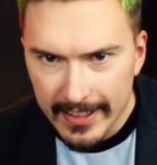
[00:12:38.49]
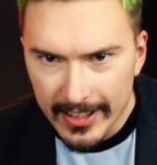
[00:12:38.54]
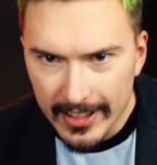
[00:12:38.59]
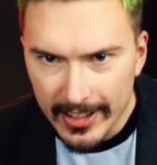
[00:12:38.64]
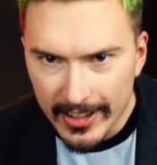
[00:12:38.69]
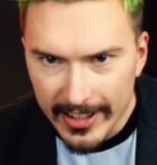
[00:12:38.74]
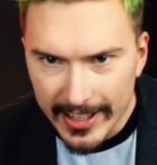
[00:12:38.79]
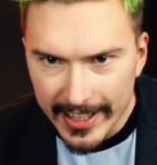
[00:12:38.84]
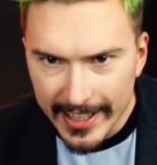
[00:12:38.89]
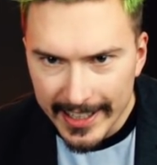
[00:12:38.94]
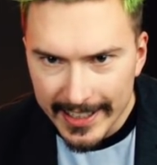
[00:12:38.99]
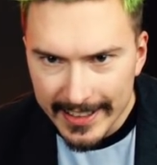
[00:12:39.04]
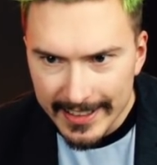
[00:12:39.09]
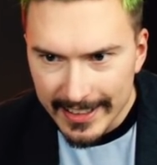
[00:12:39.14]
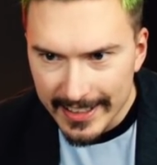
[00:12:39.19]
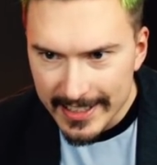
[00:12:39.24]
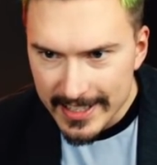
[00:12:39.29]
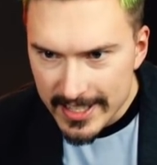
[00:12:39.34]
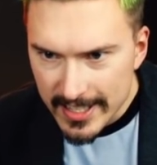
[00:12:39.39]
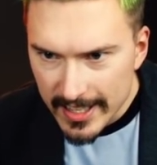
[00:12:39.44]
All right,
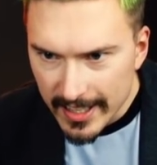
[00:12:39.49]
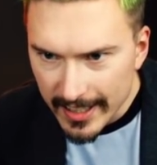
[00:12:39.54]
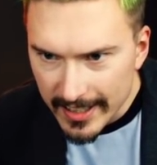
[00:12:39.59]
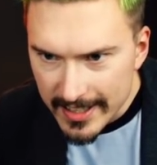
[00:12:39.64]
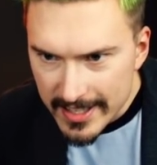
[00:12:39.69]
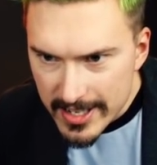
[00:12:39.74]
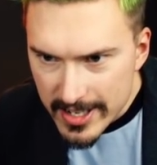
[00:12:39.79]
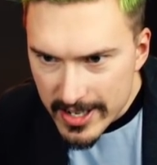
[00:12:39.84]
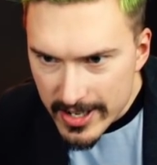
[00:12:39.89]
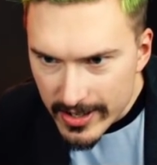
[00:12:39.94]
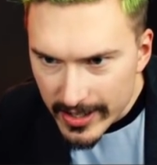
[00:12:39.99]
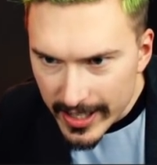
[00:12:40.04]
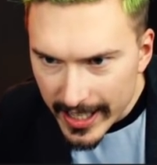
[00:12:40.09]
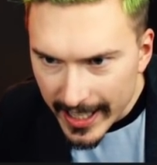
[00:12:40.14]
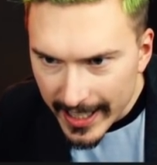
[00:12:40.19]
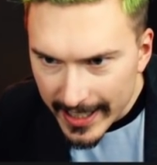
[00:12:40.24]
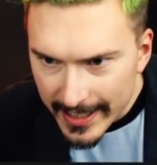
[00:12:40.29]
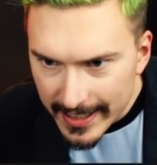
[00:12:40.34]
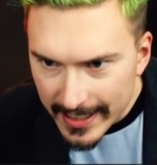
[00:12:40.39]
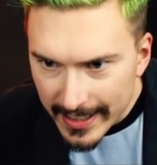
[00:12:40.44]
let's do
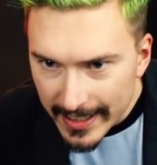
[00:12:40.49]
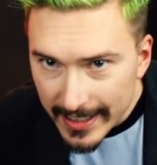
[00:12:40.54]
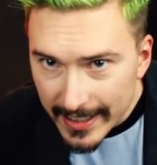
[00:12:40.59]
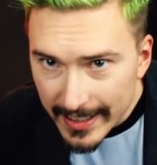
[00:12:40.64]
that.